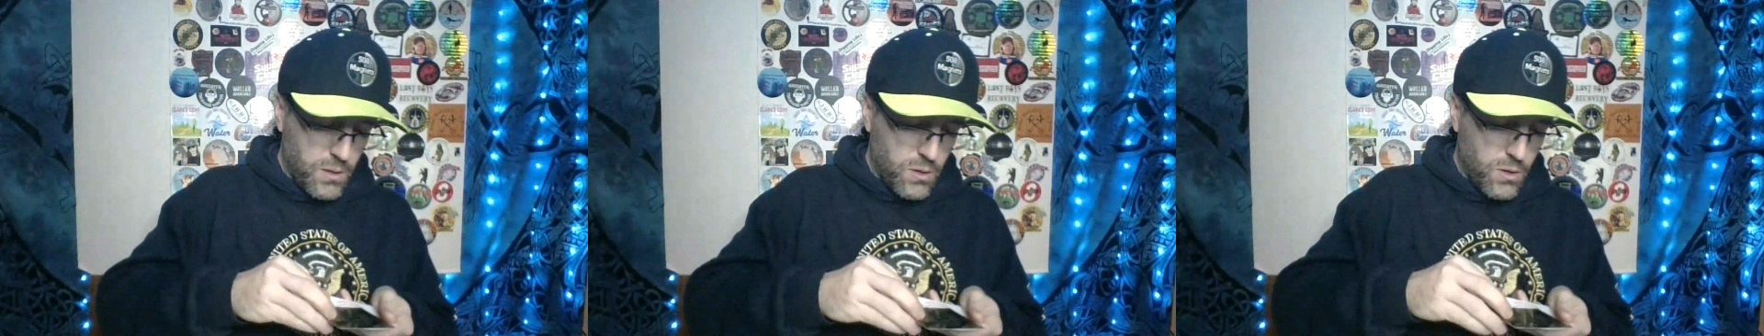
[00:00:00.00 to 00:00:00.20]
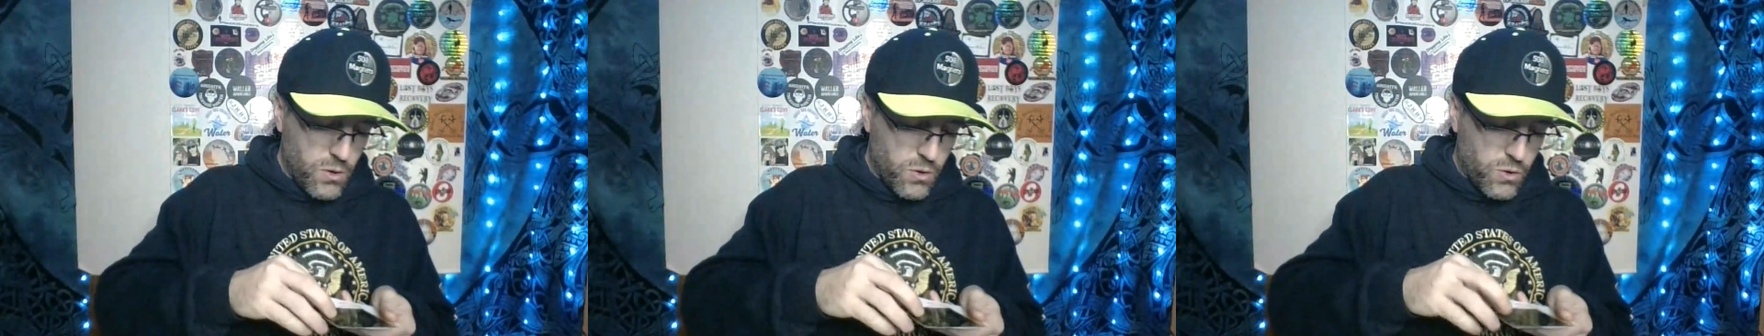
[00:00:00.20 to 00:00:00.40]

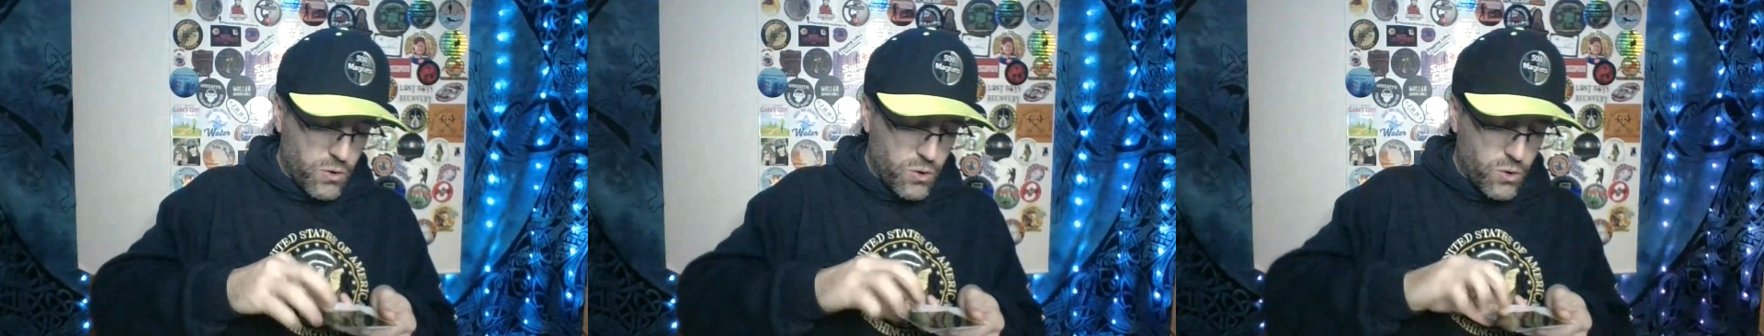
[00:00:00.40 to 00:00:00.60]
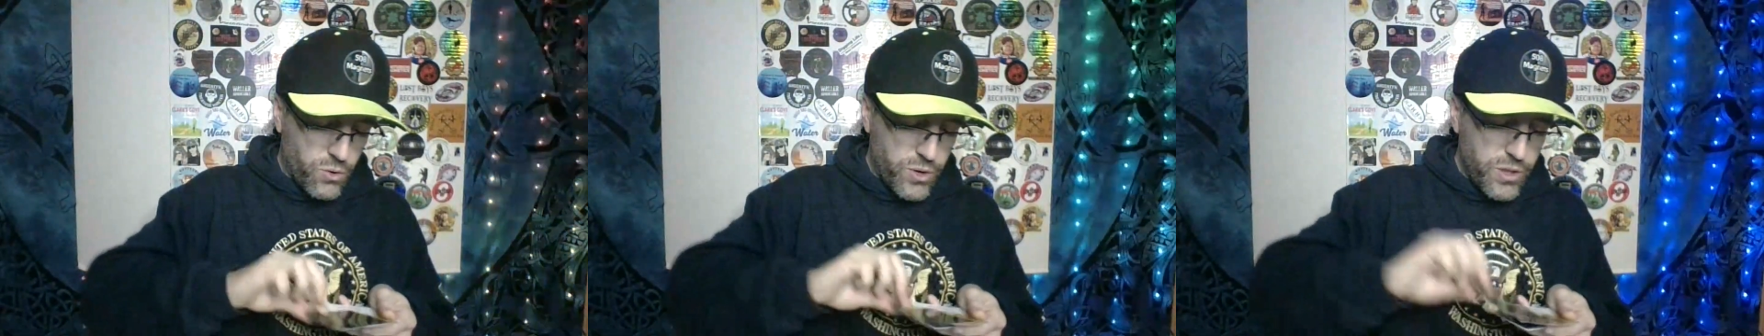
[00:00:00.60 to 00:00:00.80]

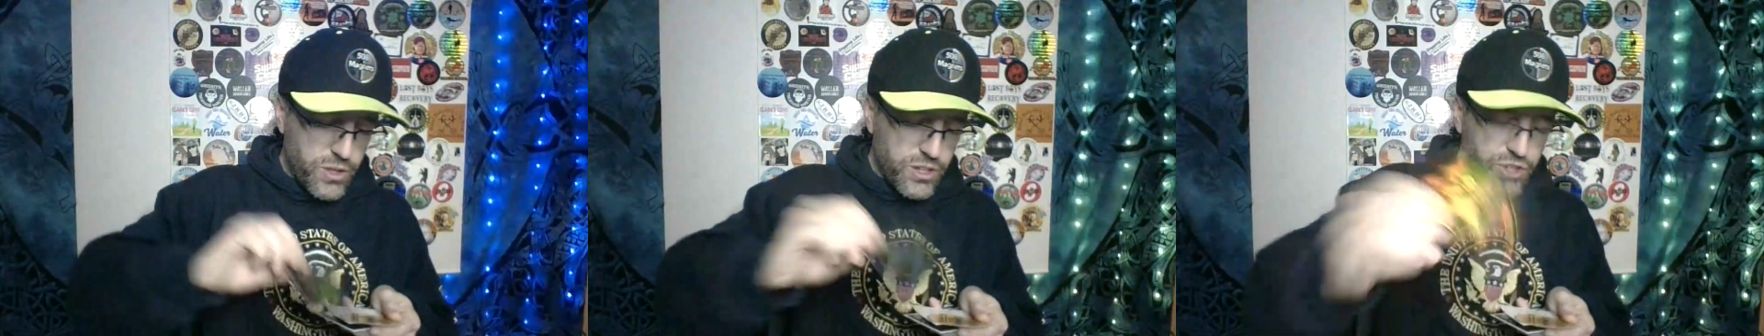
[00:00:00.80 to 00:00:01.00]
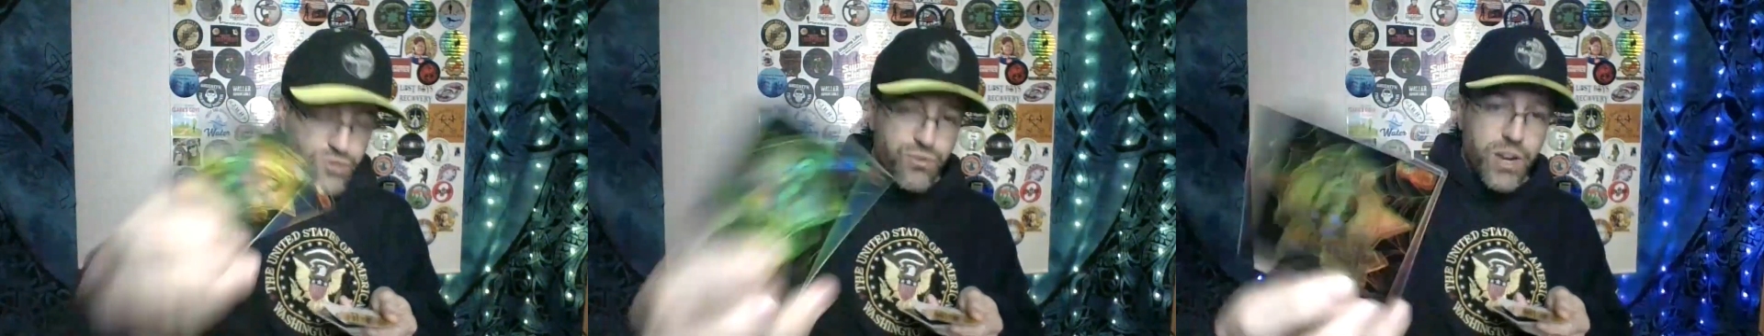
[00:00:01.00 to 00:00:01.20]
Corey the
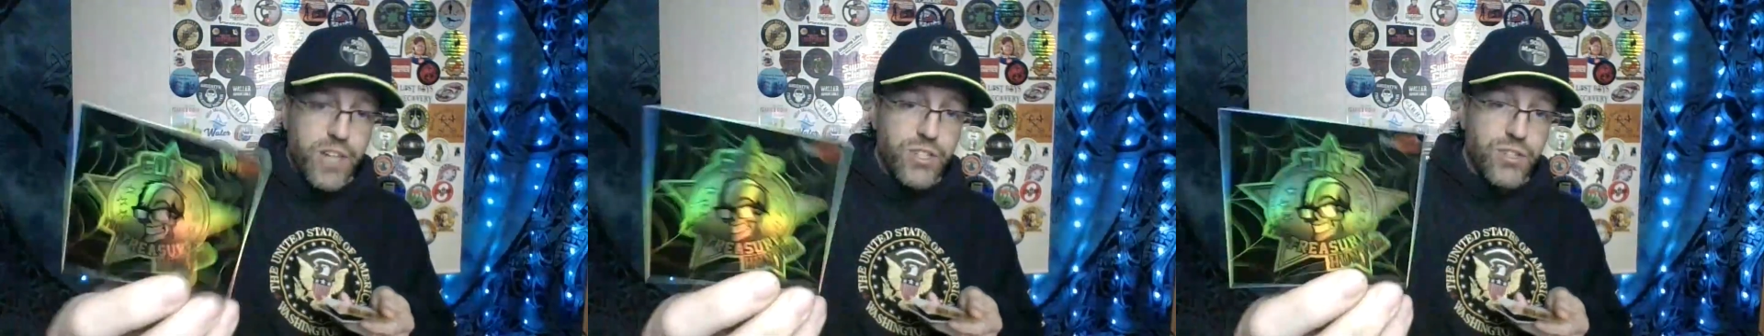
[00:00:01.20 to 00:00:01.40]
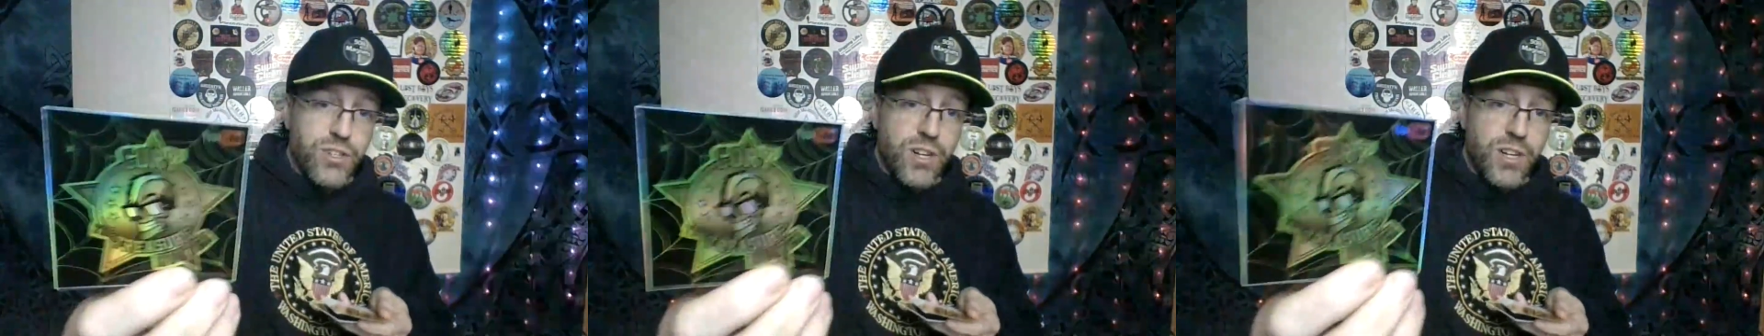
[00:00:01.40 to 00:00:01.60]

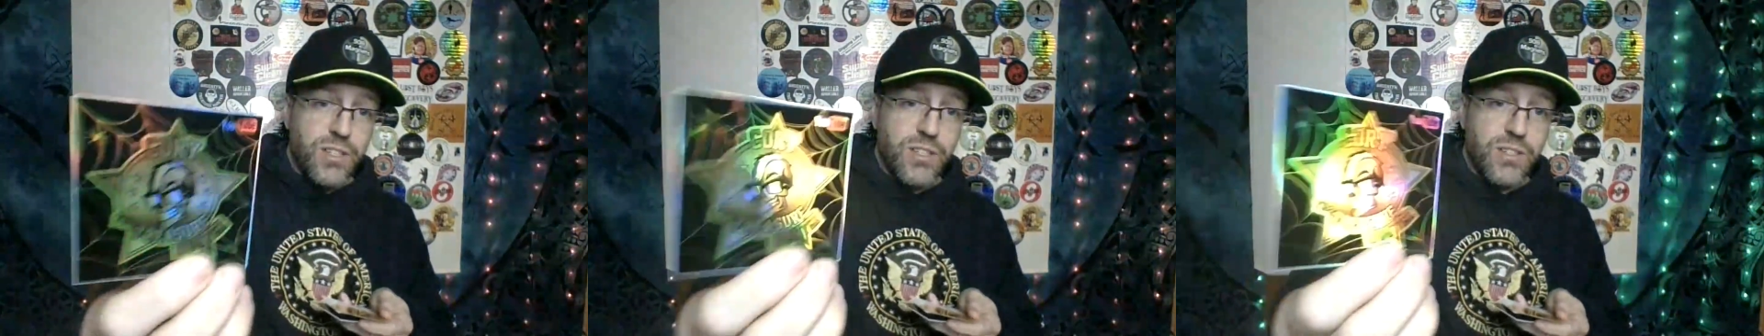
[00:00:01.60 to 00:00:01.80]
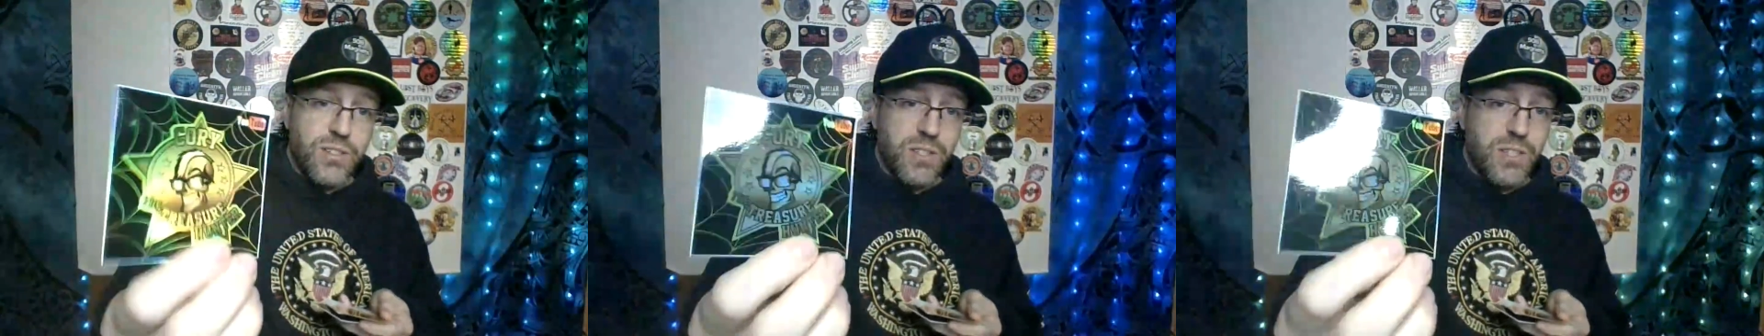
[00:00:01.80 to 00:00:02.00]
Treasure
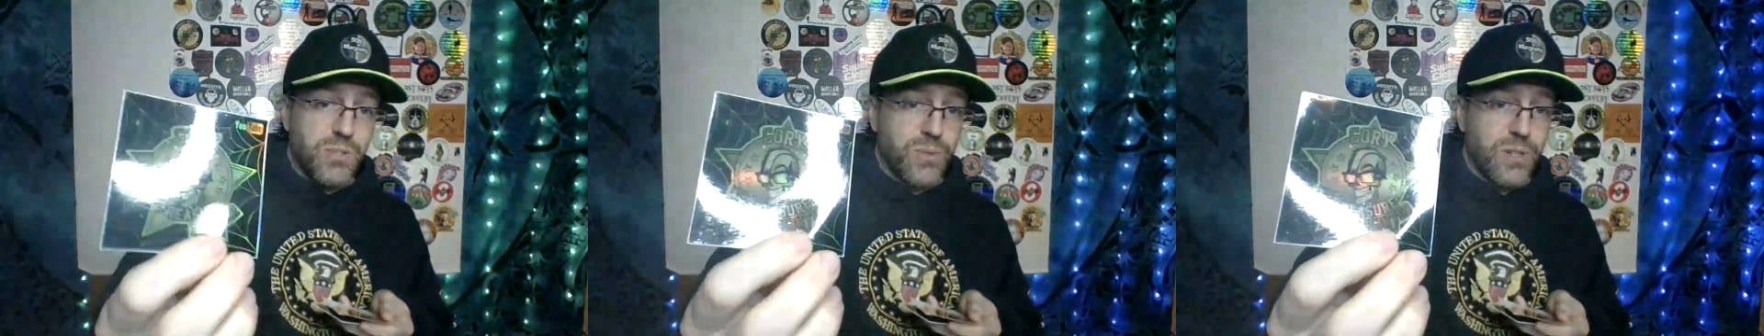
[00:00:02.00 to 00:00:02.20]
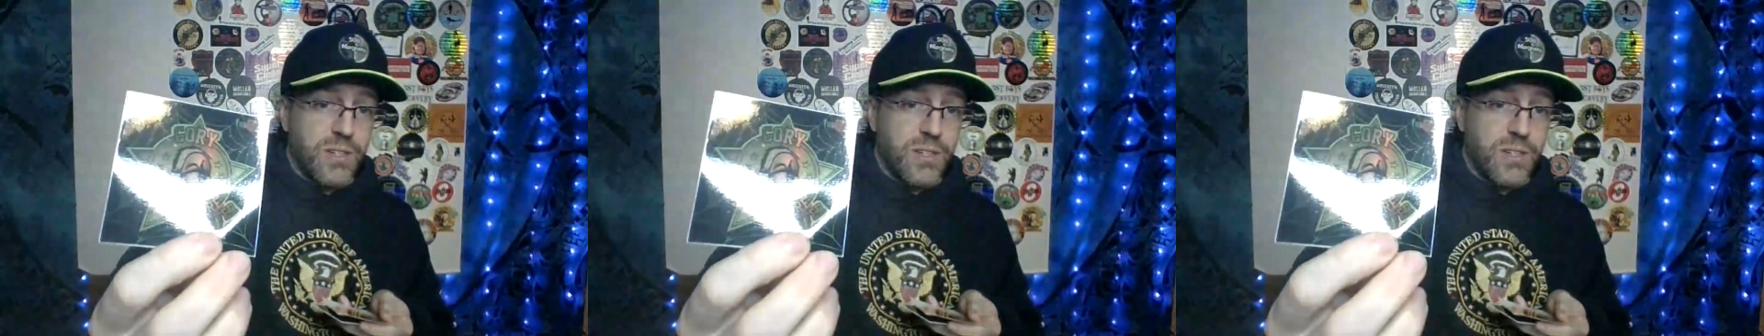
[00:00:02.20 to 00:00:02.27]
Hunter. This one I